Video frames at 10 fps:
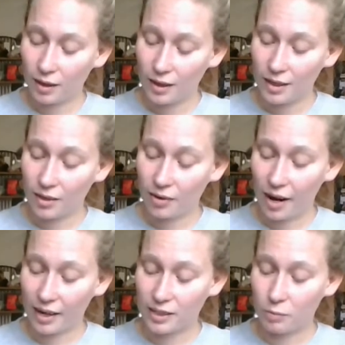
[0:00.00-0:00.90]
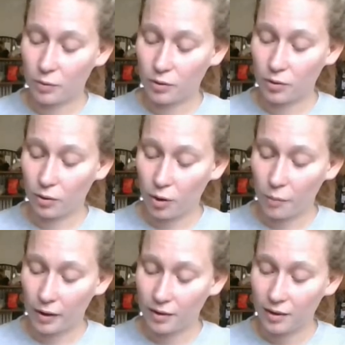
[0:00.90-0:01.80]
in the crack as he pulled the door
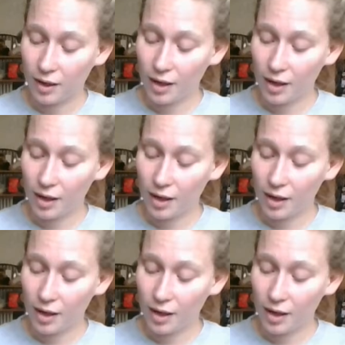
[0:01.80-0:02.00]
open.